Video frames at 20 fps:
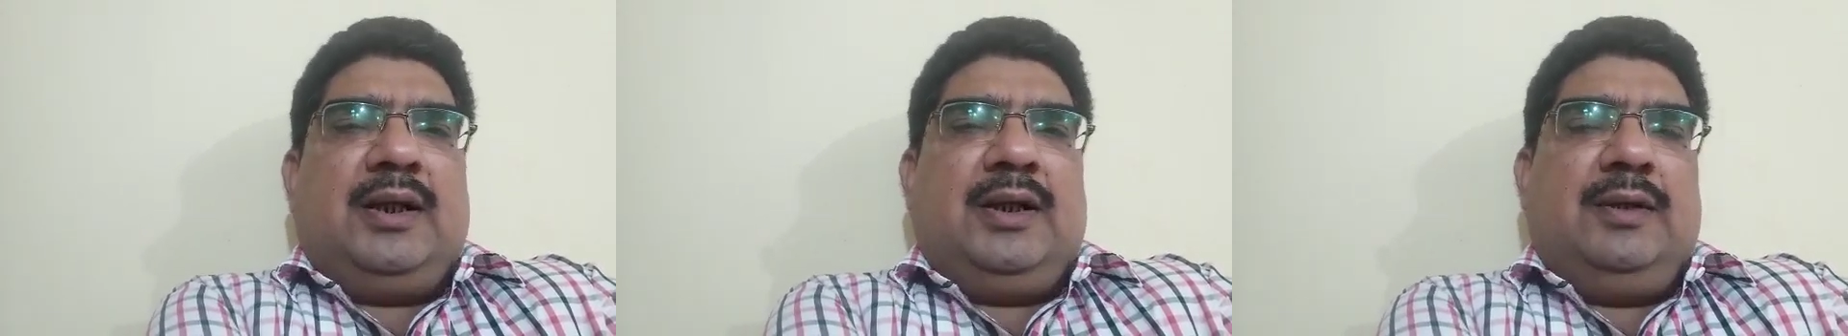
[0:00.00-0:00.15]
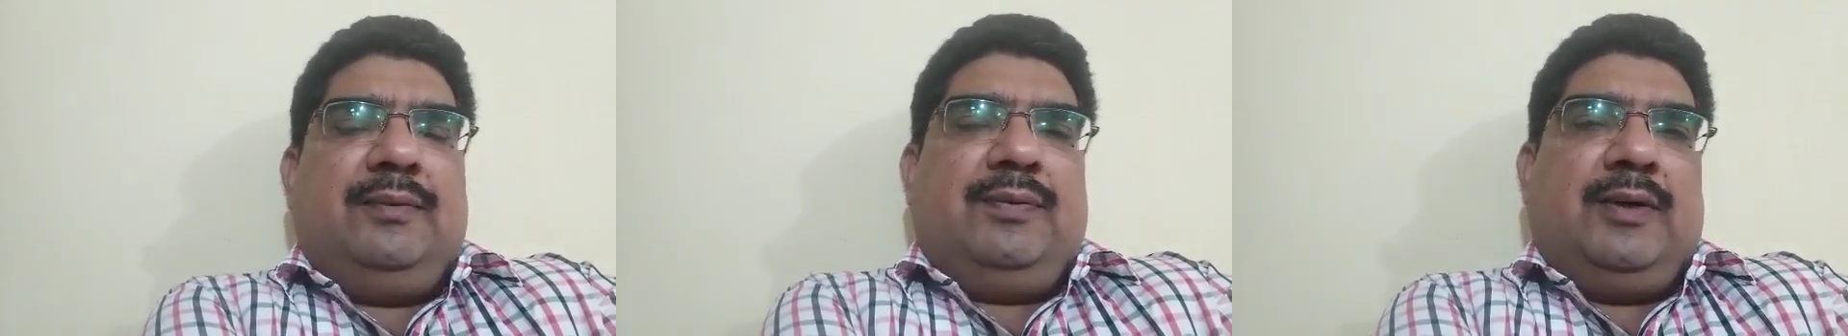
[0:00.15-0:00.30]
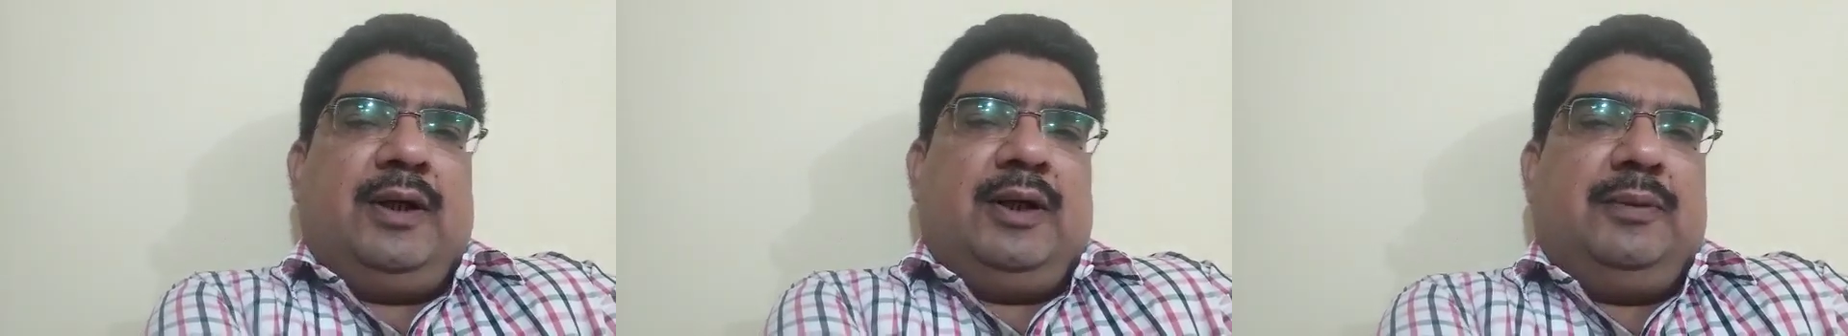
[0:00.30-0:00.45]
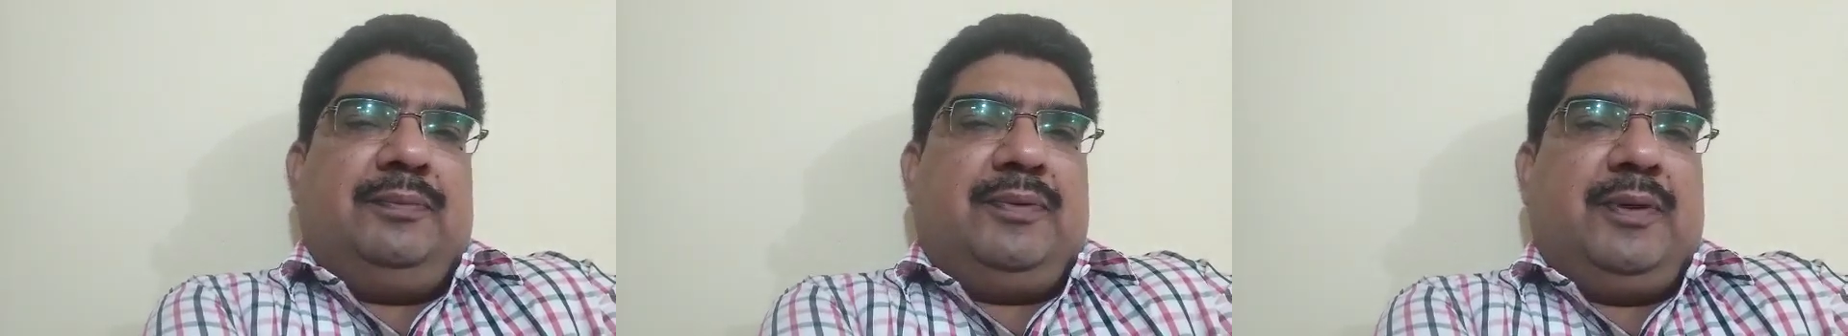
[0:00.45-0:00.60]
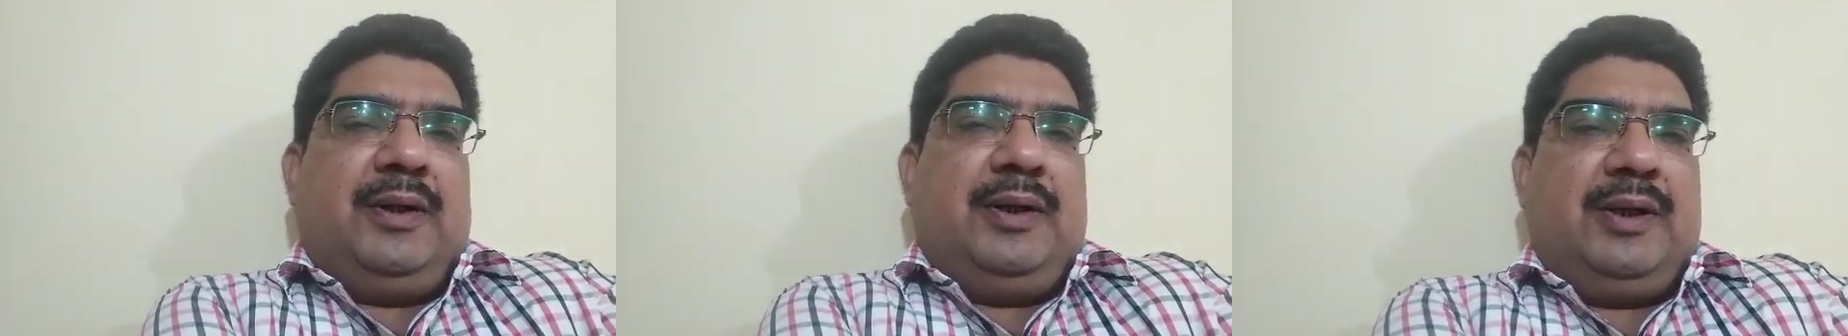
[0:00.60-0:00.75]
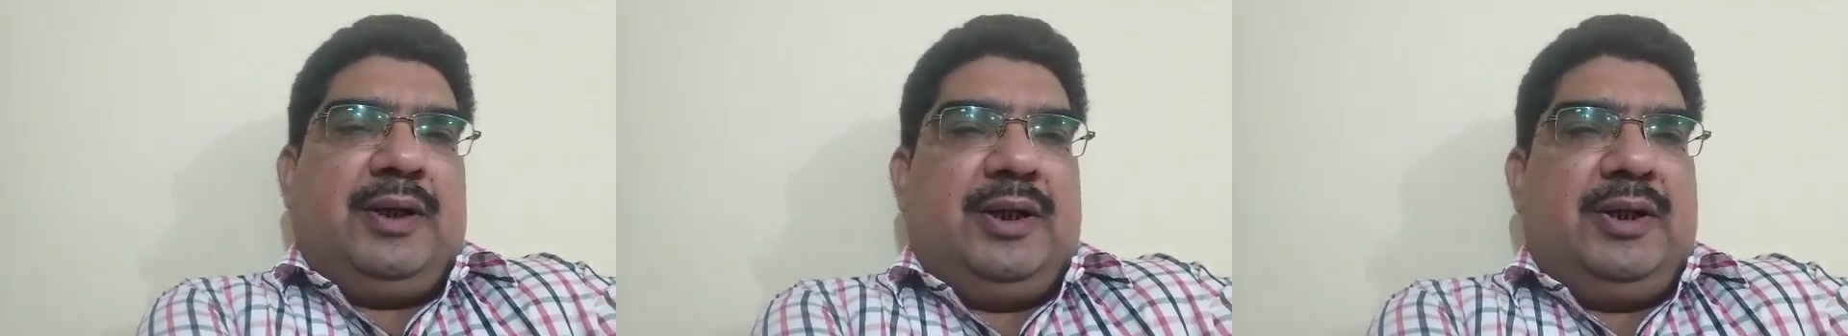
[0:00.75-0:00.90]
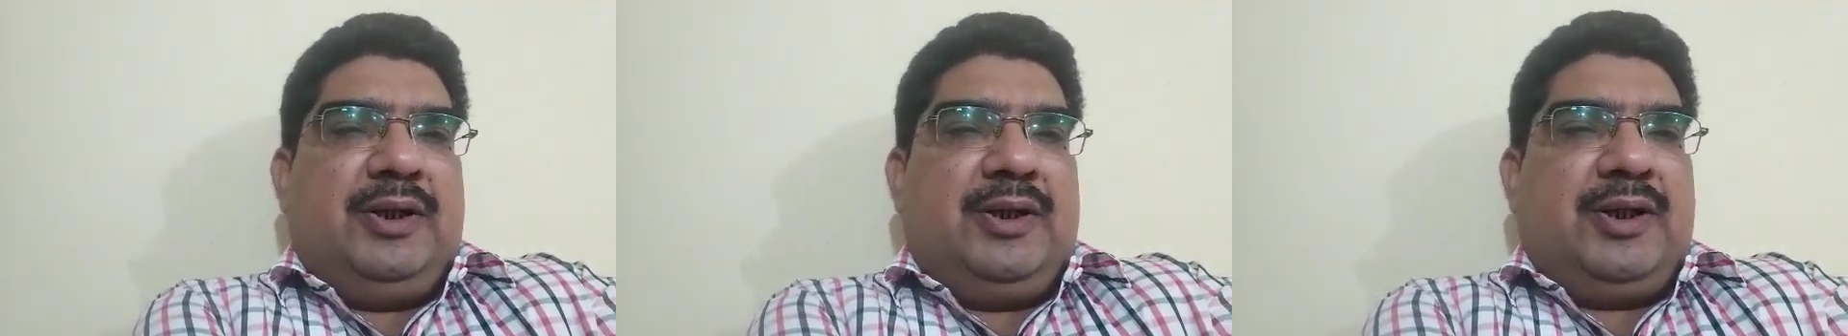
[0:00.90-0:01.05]

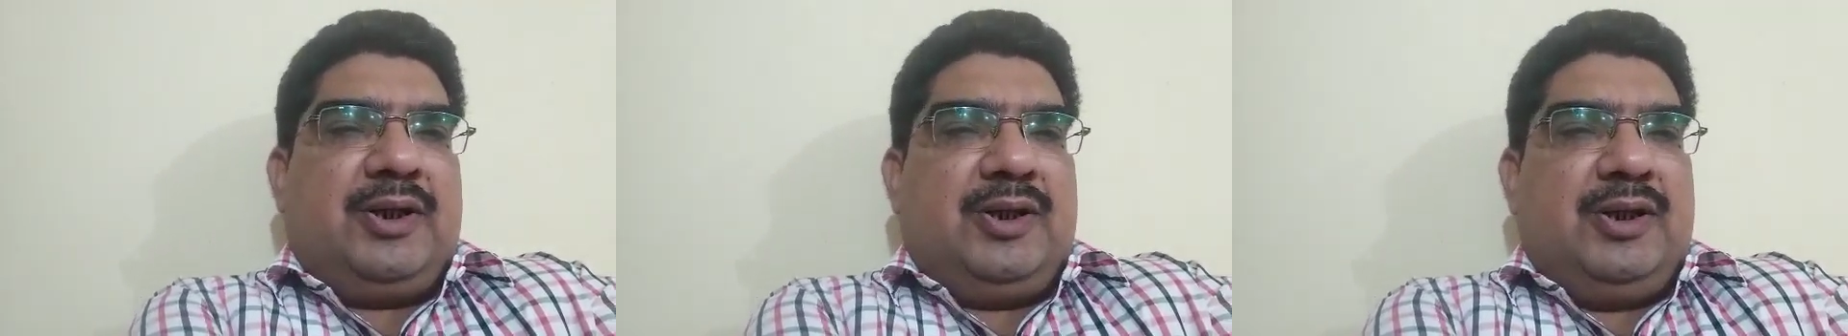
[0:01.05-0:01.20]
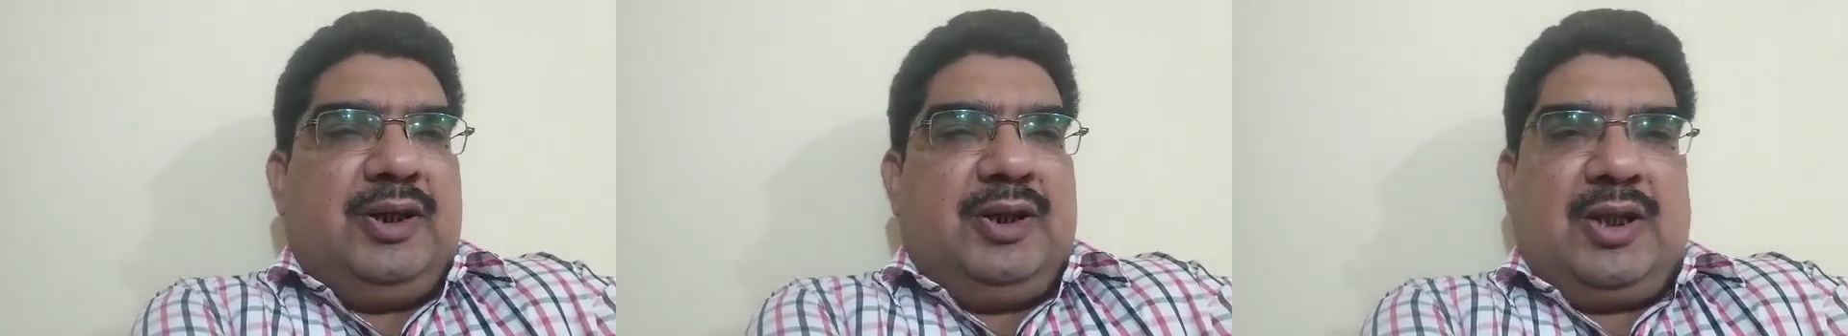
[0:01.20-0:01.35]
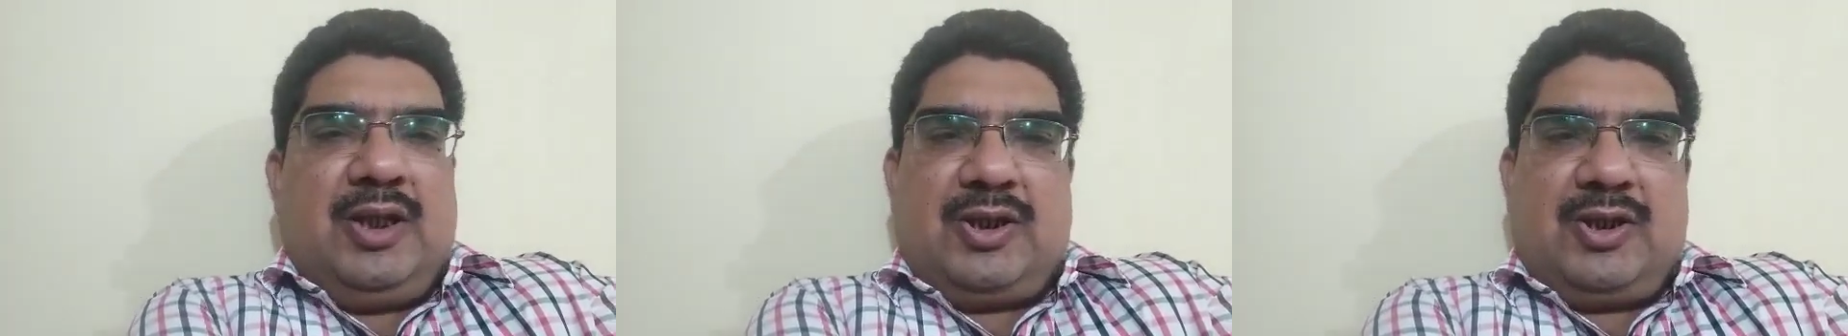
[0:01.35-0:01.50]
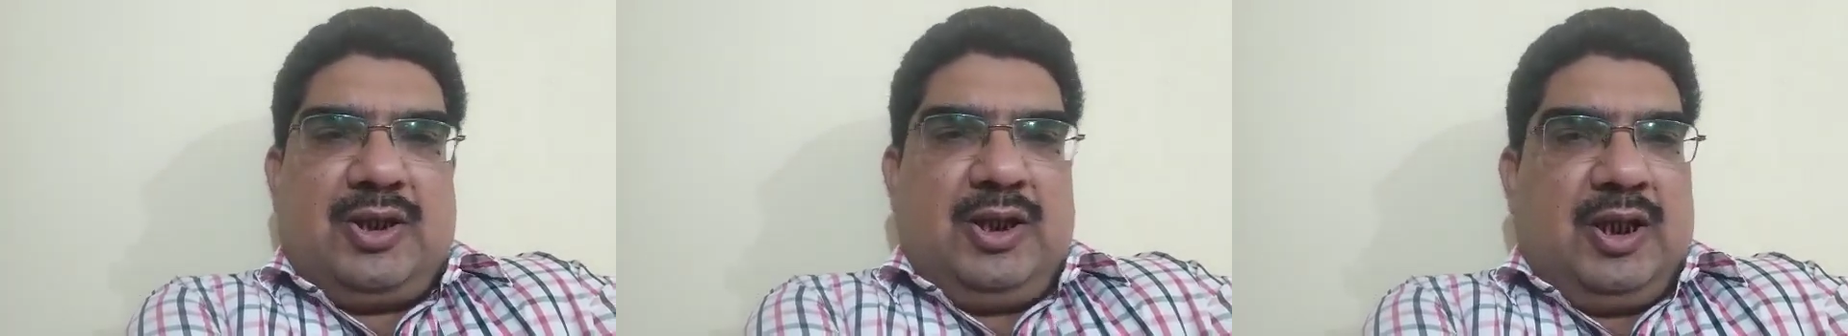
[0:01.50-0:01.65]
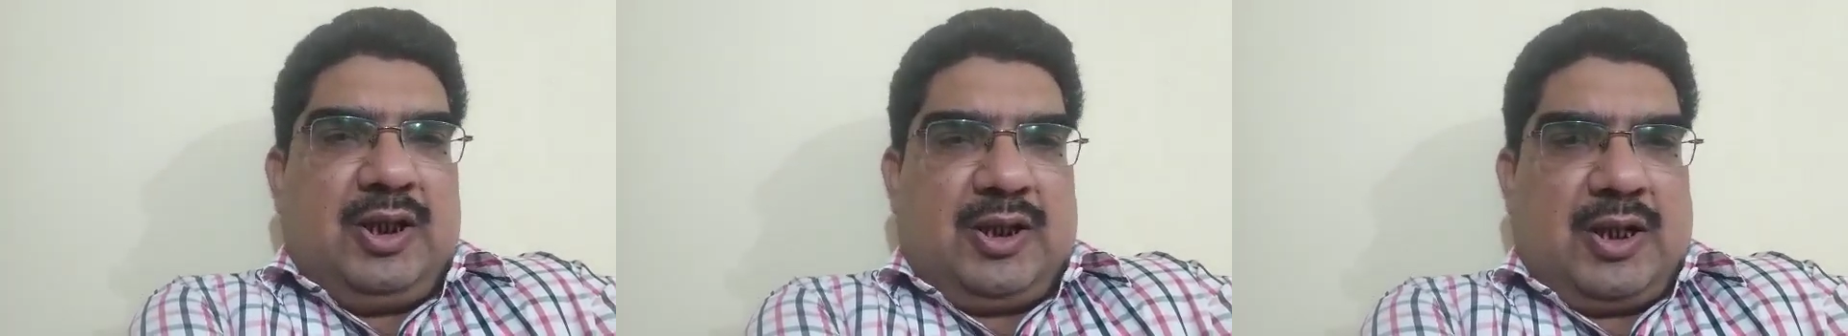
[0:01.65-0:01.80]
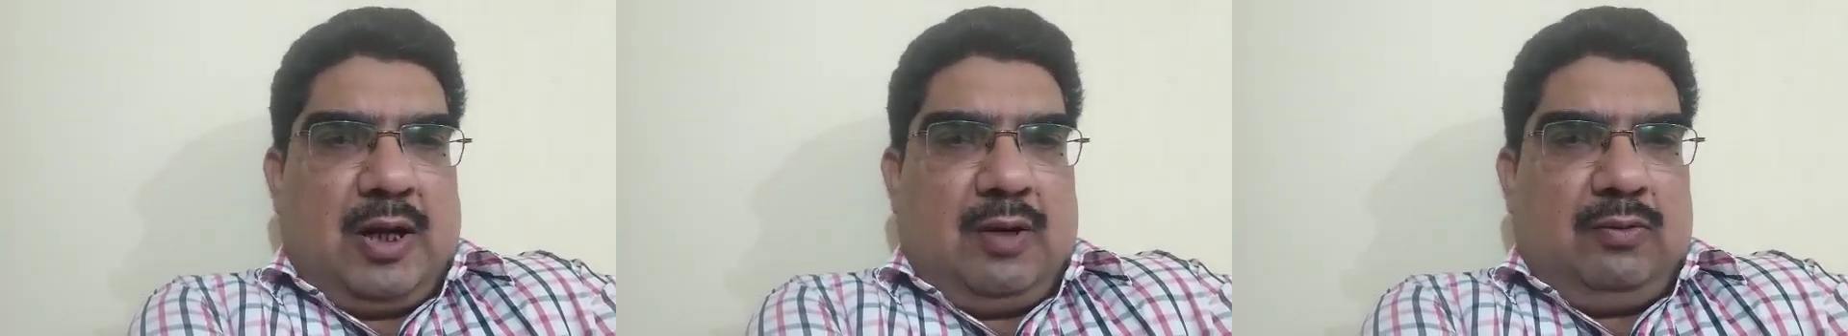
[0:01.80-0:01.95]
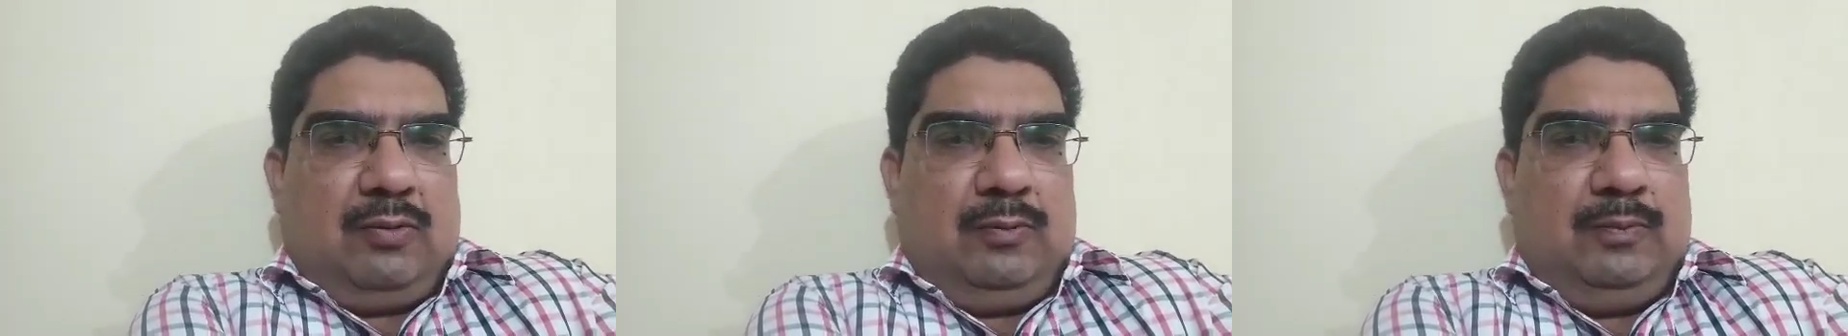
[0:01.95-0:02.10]
different industrial
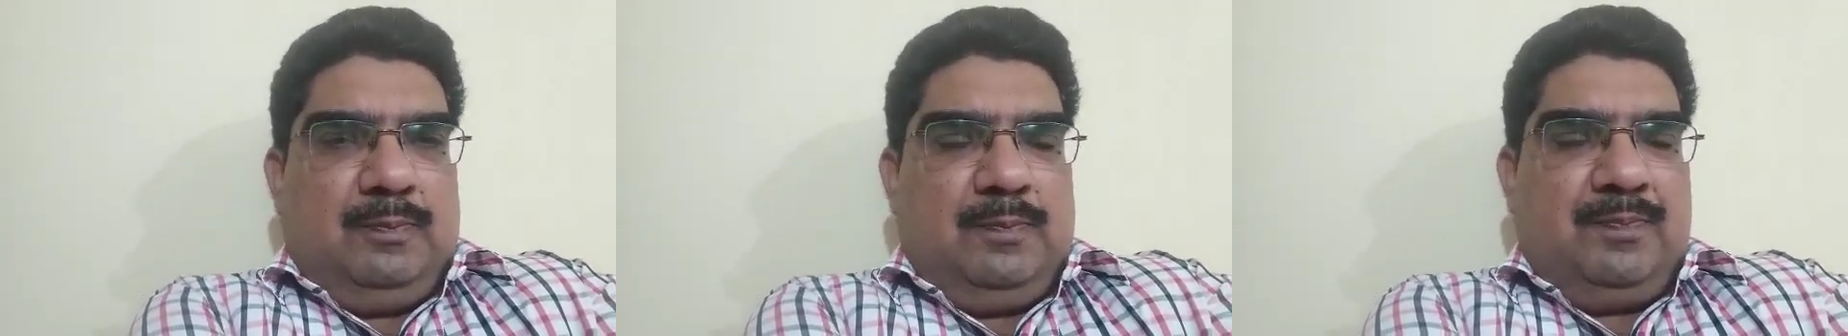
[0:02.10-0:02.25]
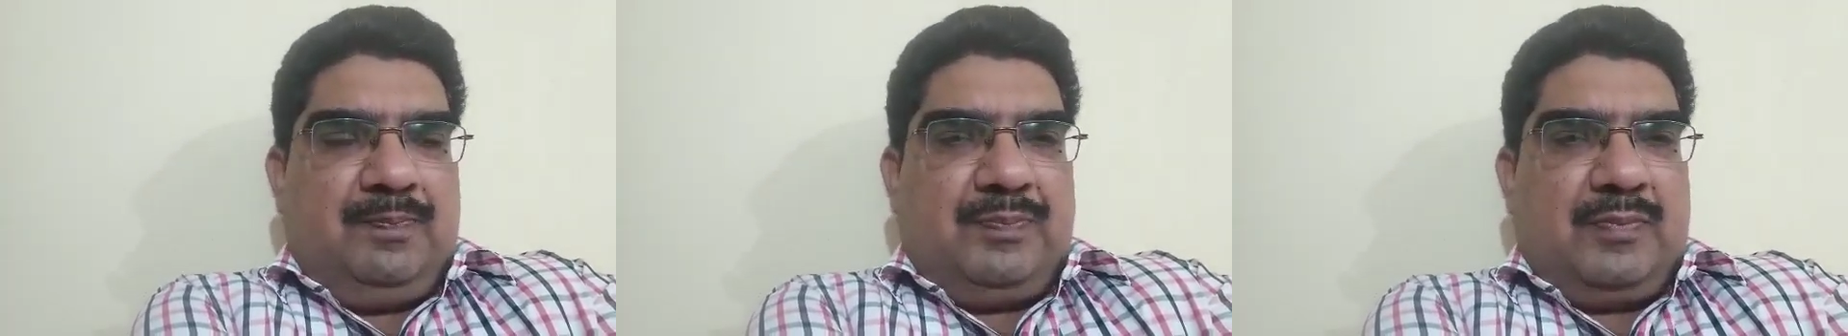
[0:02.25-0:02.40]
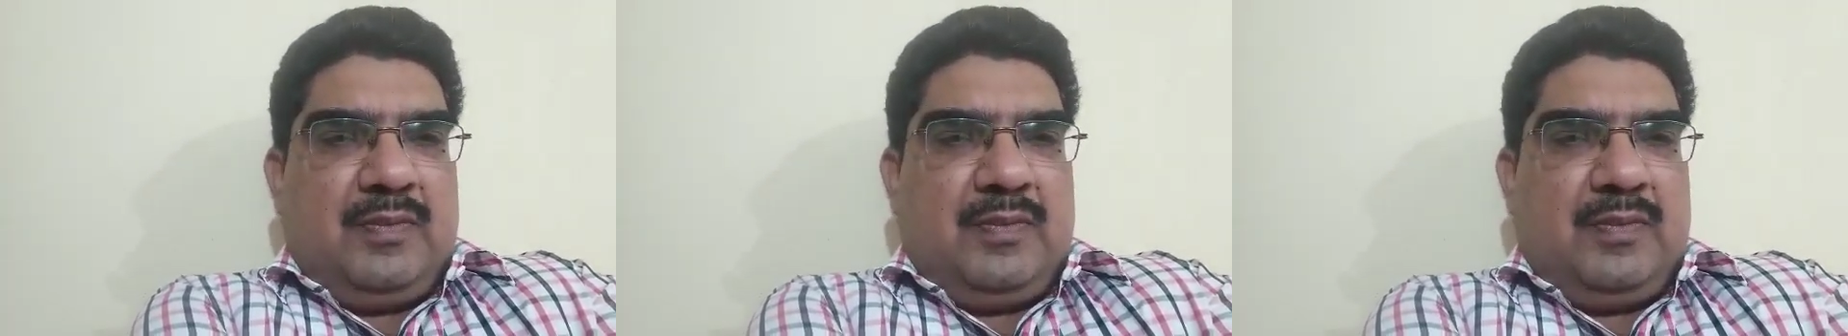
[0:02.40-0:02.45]
town.